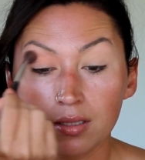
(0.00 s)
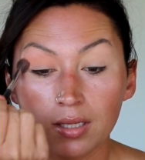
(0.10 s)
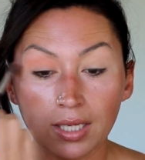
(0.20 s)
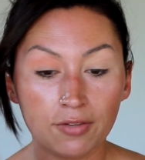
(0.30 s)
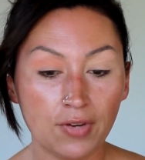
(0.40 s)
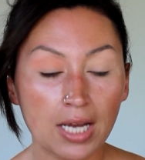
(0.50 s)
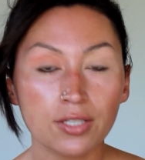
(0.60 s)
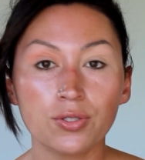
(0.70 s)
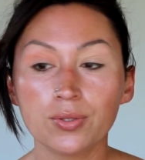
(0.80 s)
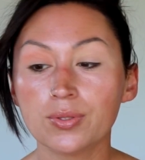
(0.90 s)
Like if
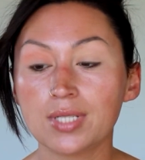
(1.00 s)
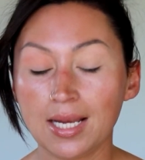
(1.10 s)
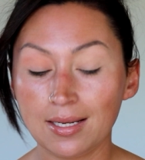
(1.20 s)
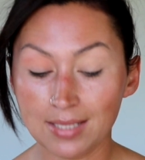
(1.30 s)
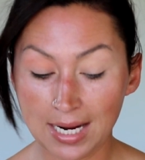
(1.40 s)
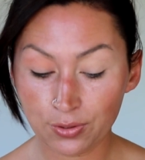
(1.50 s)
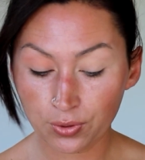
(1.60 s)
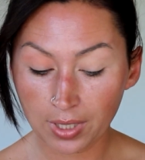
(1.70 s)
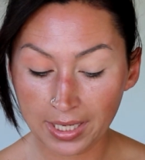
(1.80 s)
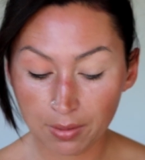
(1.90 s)
I used a
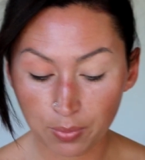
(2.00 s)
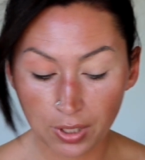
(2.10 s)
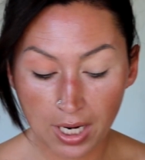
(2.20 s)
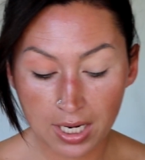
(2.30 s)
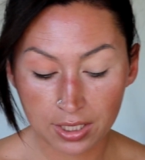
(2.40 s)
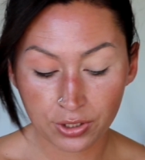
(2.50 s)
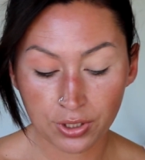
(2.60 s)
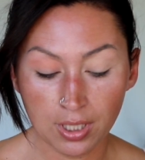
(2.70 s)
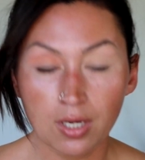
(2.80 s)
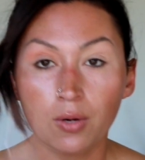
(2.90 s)
natural hair
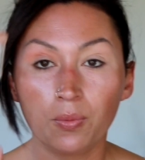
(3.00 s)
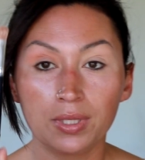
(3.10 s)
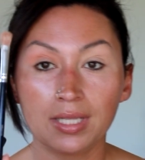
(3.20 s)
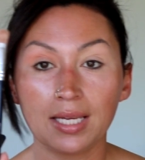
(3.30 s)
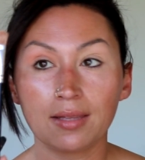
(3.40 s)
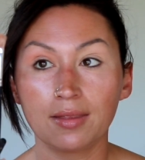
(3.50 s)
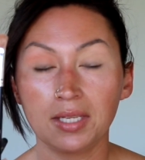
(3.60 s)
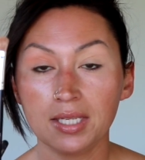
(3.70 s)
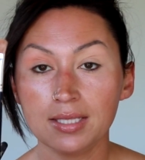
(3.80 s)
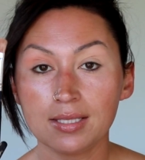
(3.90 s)
brush one like
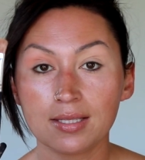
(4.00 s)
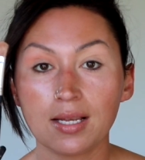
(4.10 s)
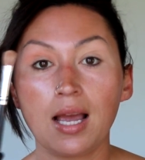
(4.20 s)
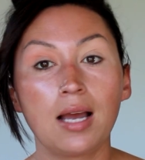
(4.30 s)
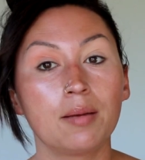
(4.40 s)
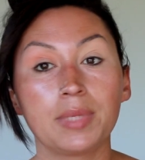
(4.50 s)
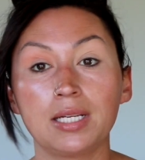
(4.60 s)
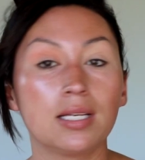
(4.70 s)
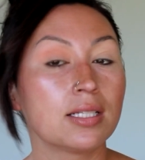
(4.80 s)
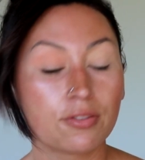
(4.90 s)
this, I
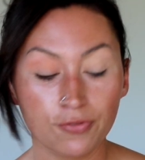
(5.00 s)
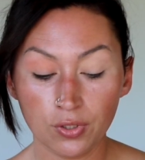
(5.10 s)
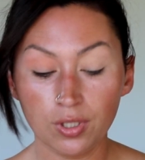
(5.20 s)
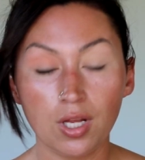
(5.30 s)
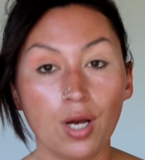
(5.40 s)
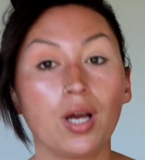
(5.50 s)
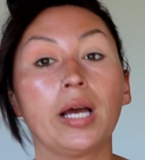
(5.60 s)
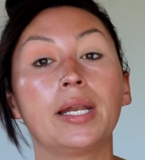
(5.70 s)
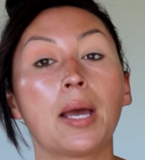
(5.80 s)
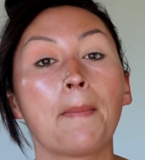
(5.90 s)
mean, it's full
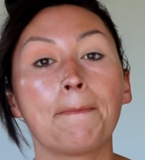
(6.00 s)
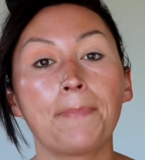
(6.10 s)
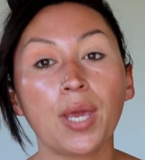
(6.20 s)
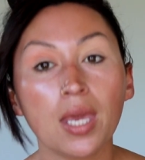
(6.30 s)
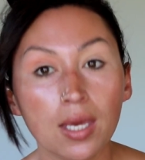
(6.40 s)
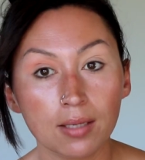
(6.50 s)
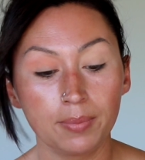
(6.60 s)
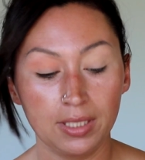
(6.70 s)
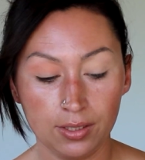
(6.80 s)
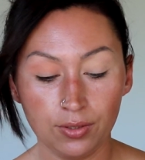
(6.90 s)
on
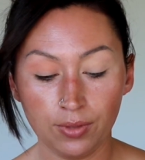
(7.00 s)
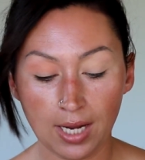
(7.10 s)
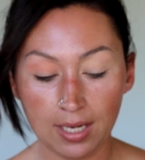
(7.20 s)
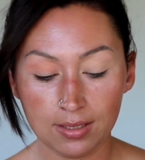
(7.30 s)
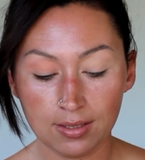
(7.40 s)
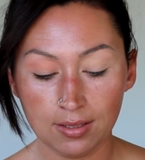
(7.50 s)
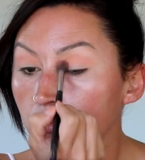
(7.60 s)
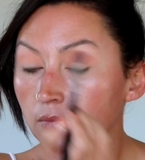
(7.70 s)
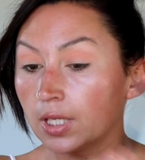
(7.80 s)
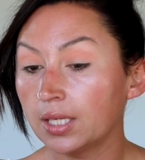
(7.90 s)
pigment, you guys.
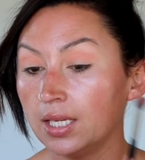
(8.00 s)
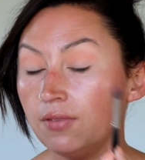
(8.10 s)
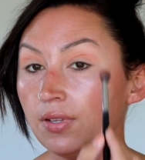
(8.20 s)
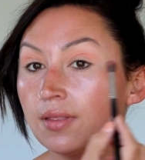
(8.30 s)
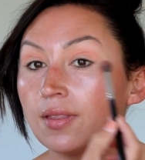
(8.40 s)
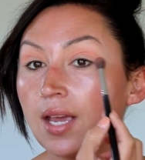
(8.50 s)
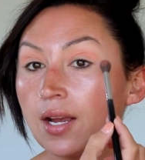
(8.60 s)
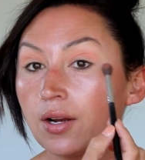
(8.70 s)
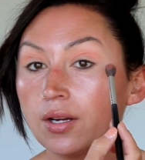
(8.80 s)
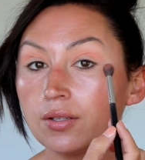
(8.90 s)
Like even
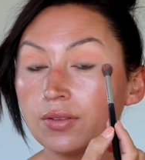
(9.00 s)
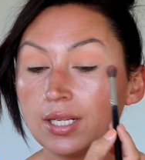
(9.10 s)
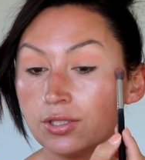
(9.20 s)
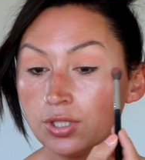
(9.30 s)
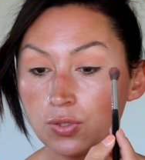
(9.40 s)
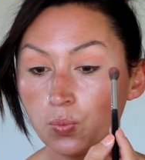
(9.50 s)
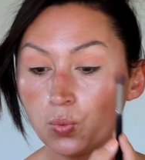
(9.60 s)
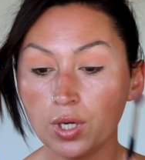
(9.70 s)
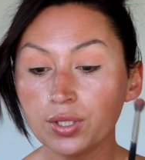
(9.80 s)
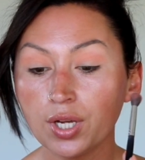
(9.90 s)
there, that's just
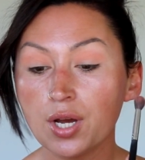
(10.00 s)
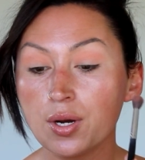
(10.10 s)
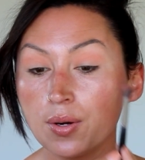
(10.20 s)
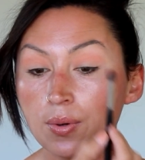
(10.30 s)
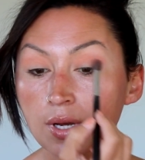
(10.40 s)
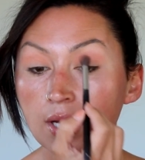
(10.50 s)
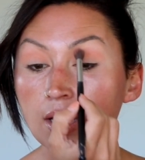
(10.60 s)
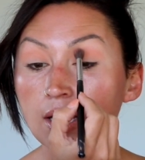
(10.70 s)
one go.